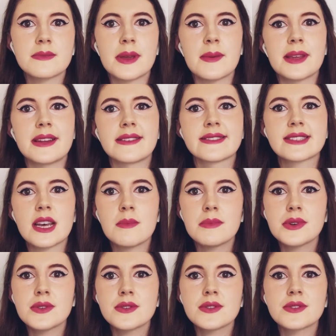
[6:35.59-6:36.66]
maybe in
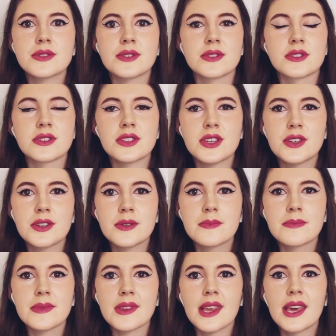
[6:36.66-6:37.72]
temples or tombs,